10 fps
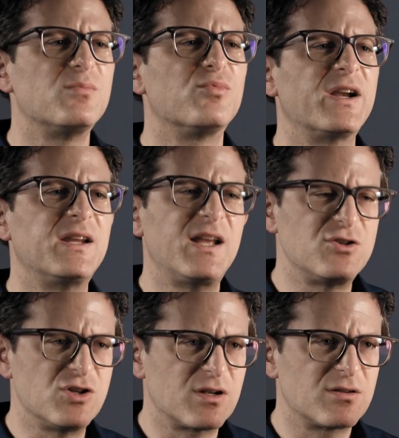brain
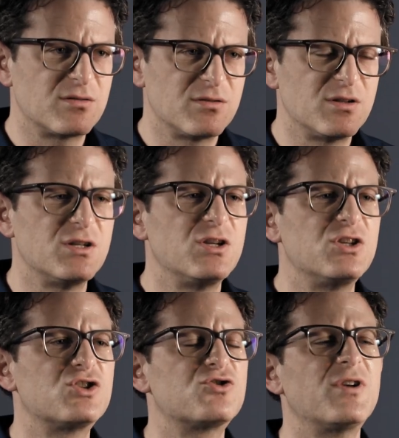aging.
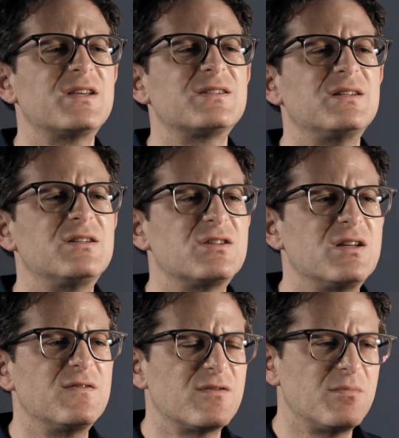Stress leads
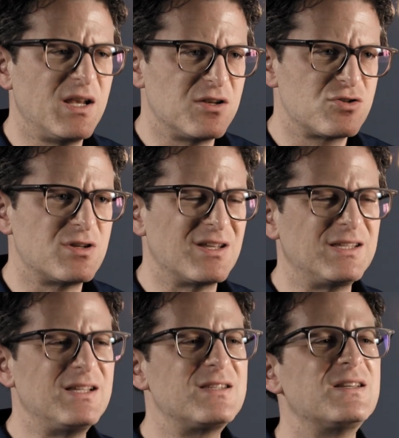inflammation. It
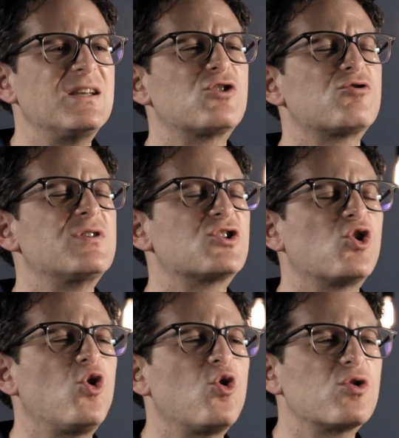leads to increased
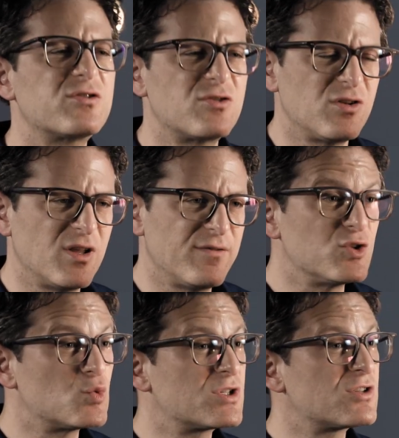cortisol
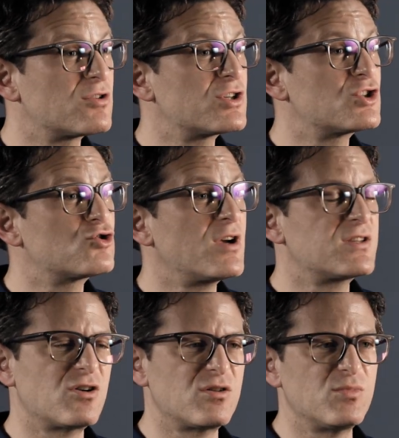levels, which is our
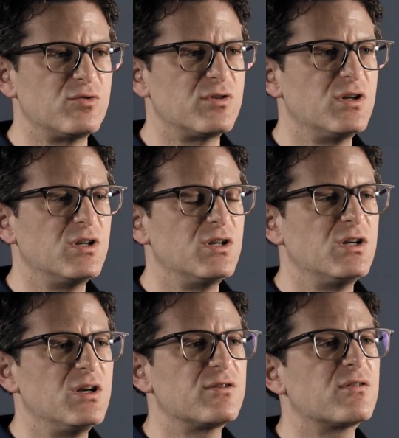stress hormone.
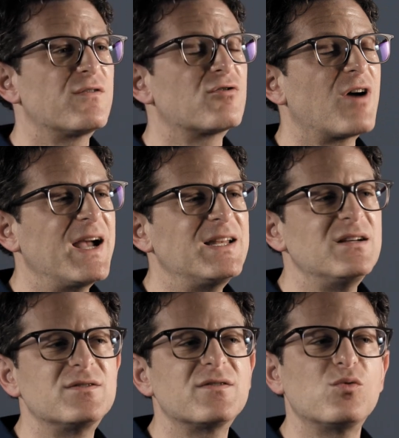There are a variety
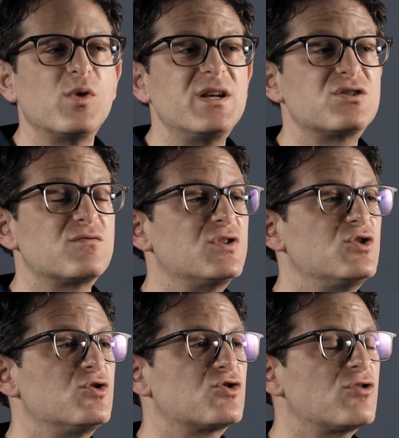of different ways to
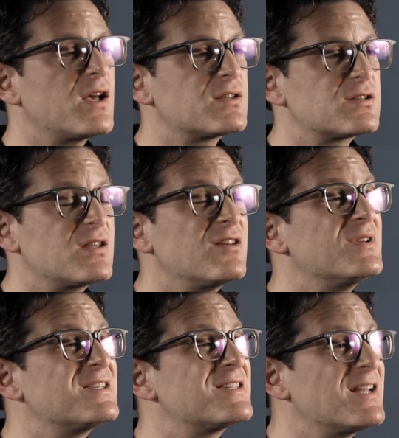reduce stress that have
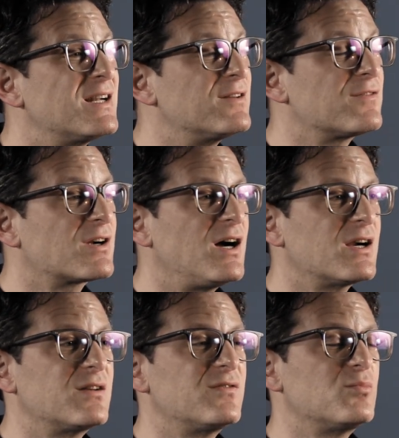been studied for
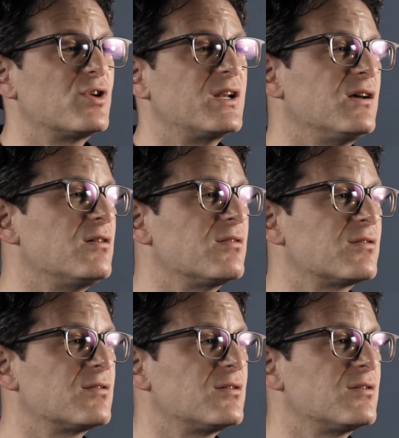cognitive and brain health,